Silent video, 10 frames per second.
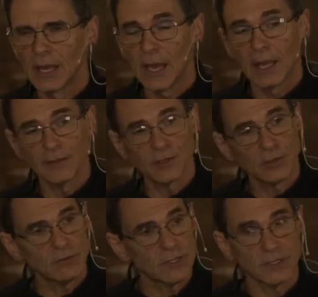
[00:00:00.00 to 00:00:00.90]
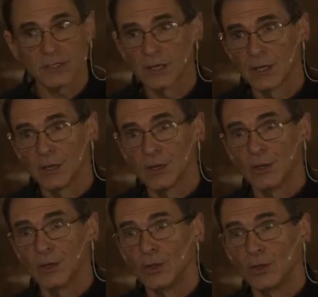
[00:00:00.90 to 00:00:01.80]
And the truth is,
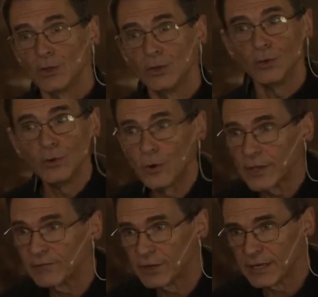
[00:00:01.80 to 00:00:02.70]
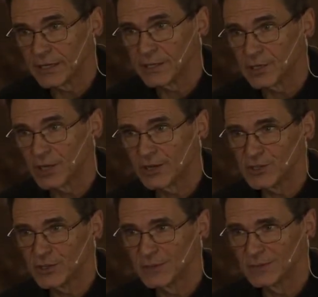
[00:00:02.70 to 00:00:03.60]
you don't even need to judge you.